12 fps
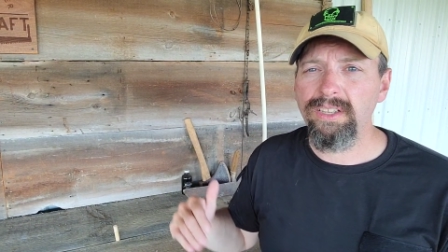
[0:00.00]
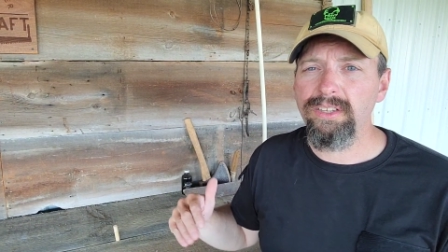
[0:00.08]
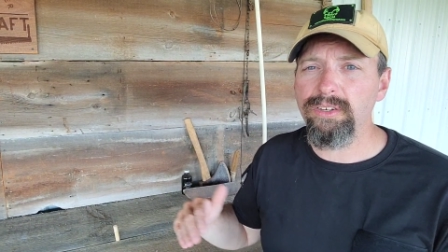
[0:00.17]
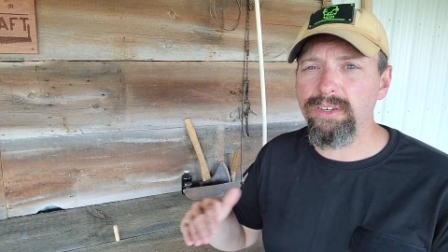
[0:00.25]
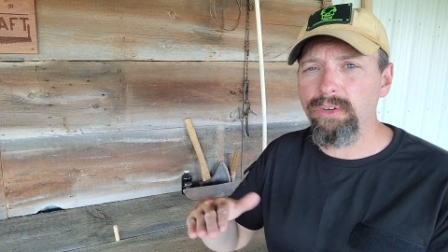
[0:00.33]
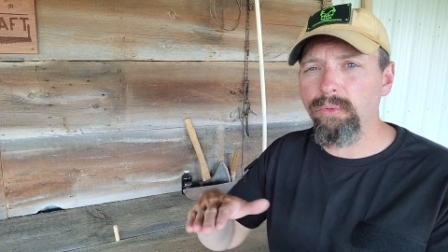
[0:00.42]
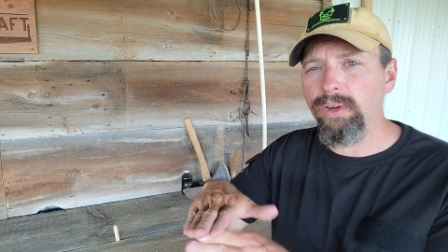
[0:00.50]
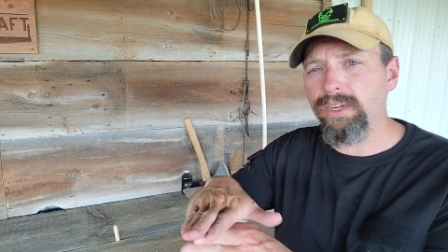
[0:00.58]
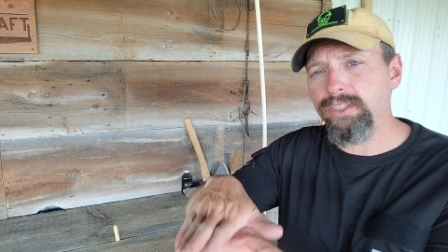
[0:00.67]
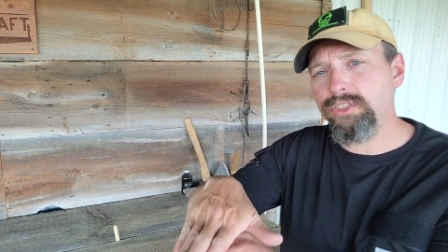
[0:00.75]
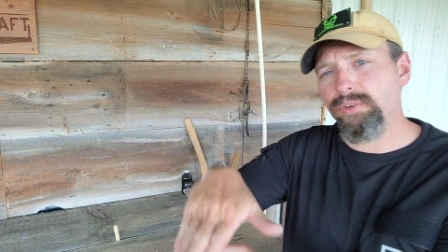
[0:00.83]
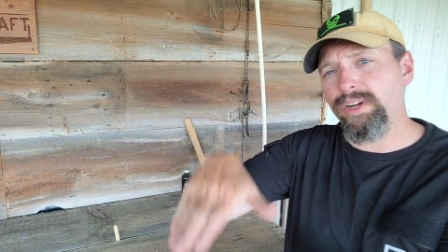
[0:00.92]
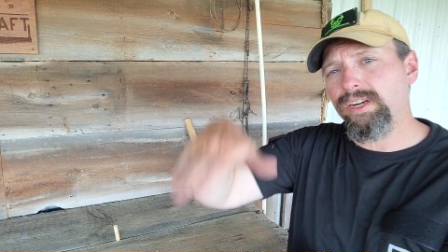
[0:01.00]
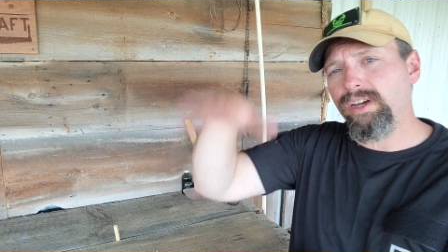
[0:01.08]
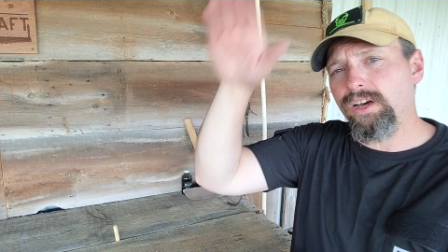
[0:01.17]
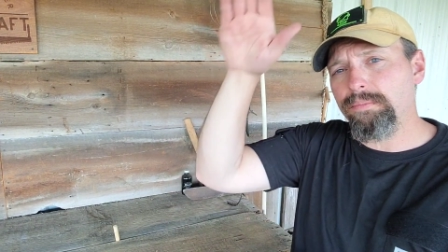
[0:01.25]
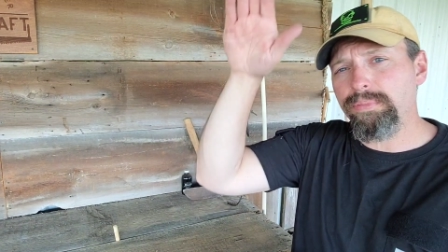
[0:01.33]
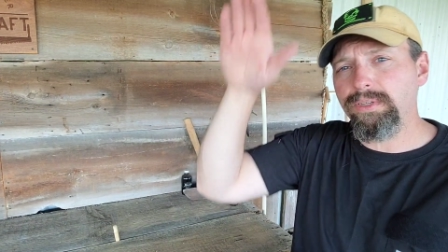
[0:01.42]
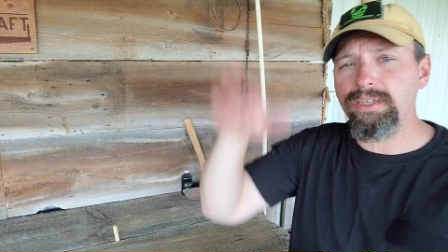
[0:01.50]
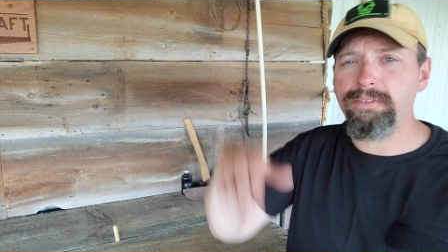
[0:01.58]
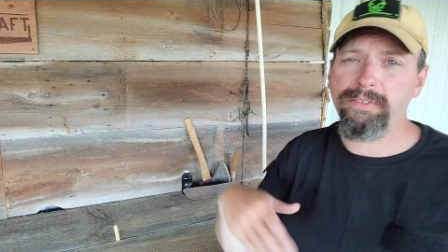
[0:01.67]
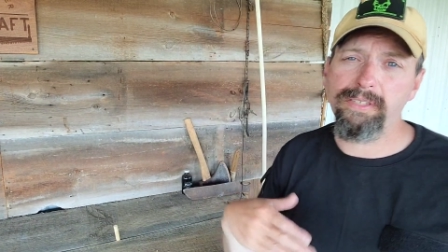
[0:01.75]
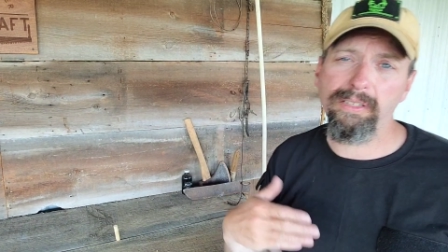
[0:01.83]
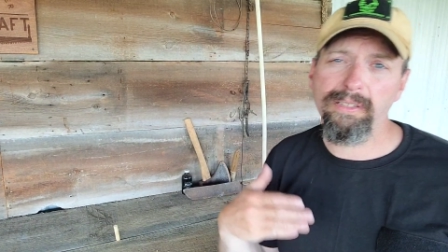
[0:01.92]
You're going to want a straight
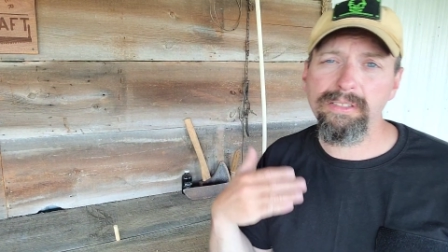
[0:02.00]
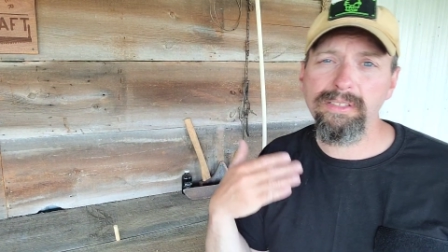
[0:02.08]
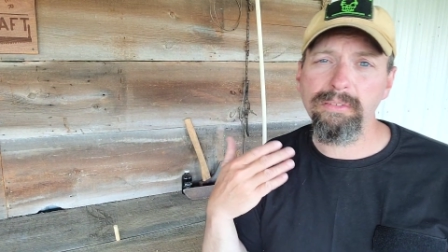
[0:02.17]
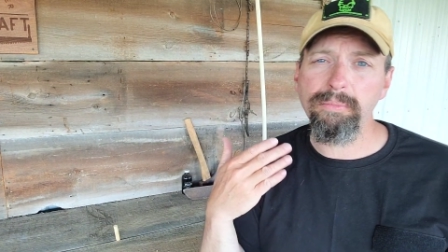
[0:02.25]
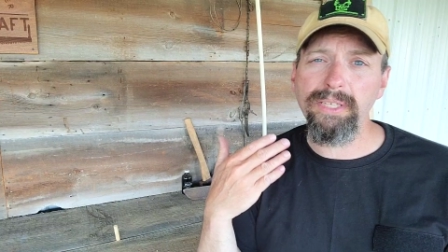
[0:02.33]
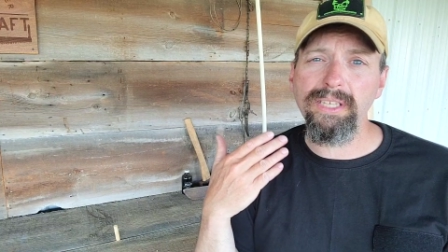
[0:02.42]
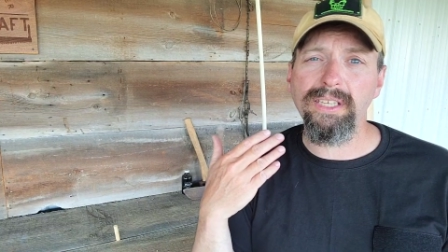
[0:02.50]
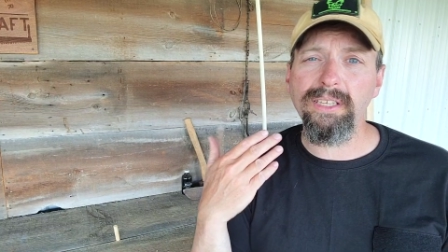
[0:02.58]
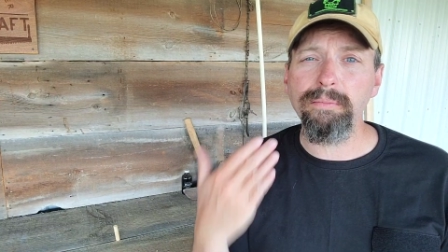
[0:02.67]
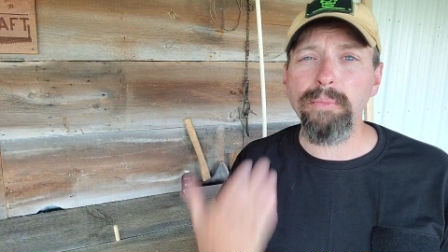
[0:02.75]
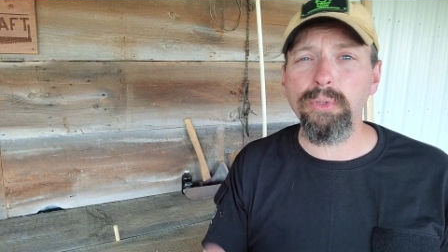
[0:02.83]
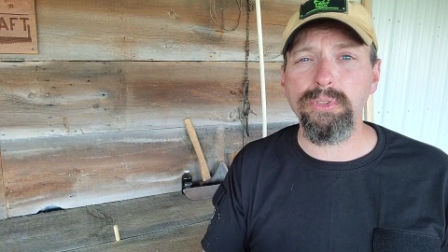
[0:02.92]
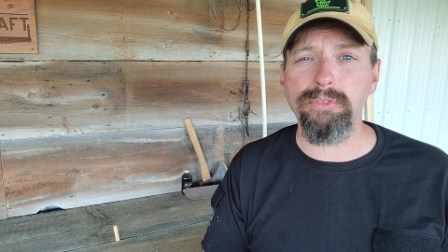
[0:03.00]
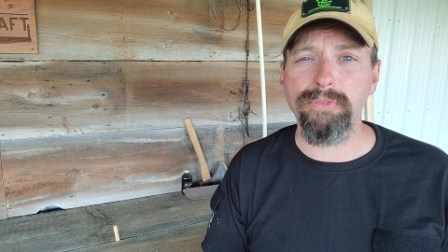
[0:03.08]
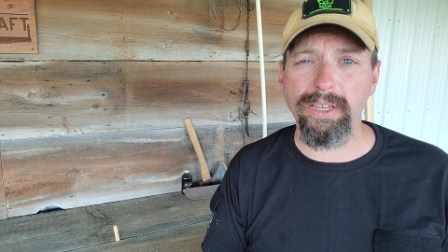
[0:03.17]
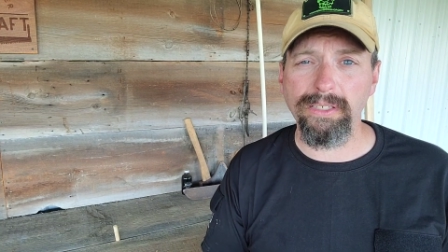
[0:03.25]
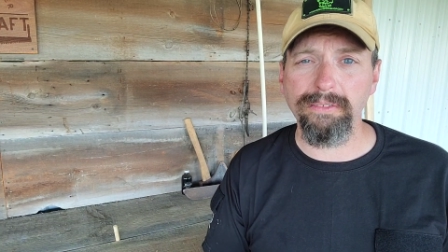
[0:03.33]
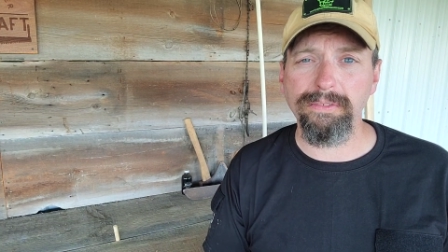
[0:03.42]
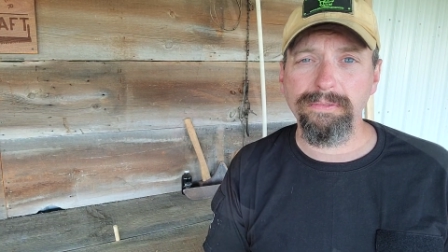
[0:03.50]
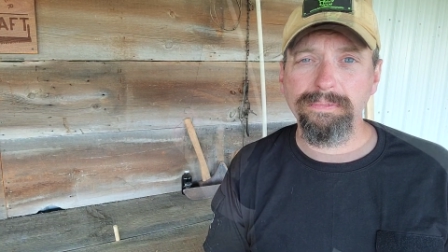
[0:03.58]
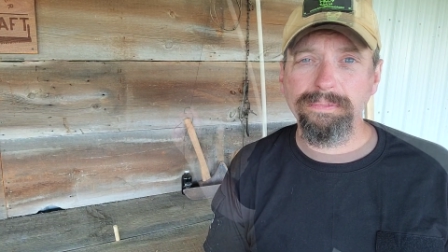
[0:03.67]
uplift to be most effective.